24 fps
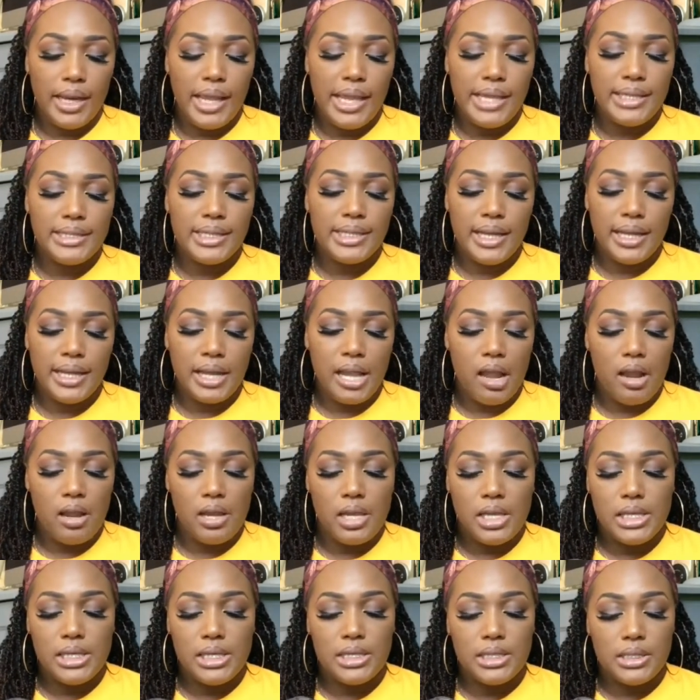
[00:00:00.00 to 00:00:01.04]
The next thing I
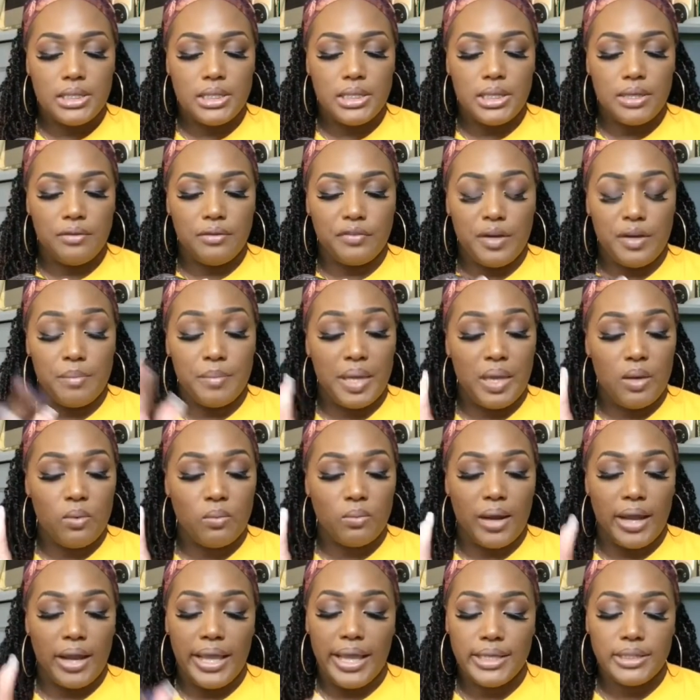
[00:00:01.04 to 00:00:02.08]
got is from
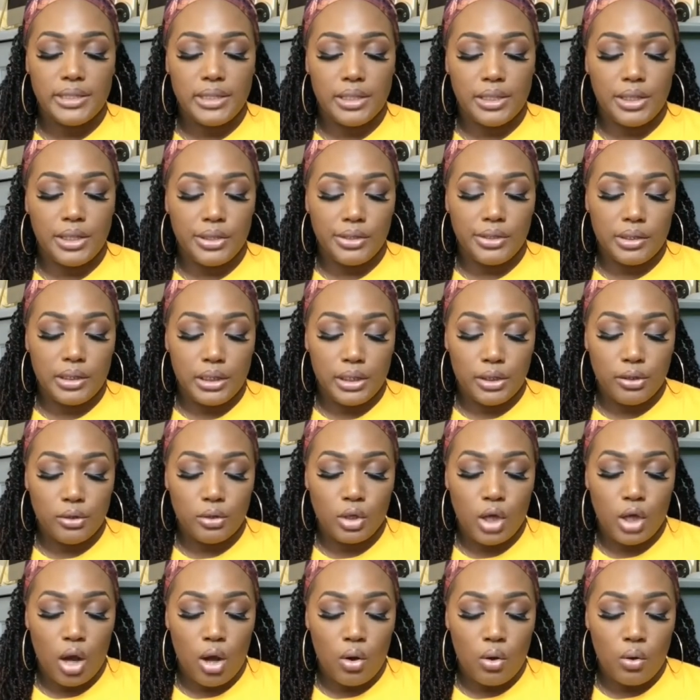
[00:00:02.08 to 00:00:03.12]
NYX, the
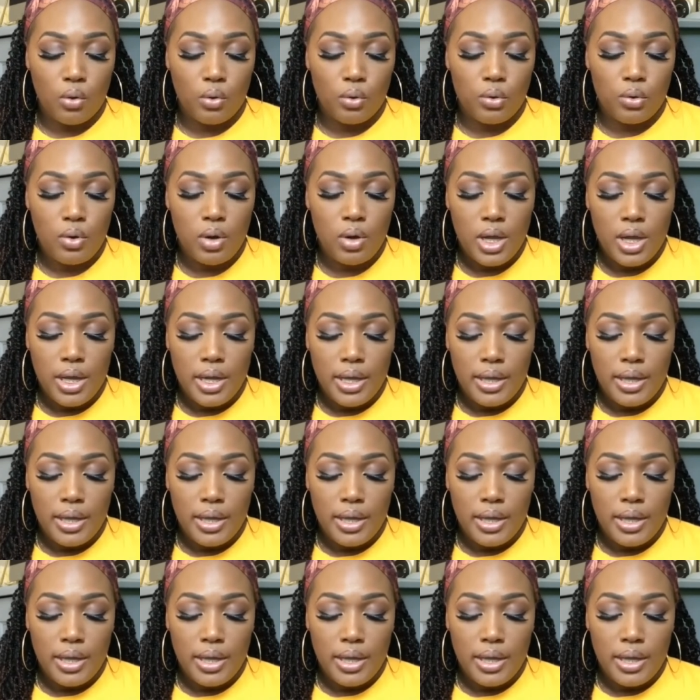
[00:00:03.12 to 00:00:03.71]
glitter gold.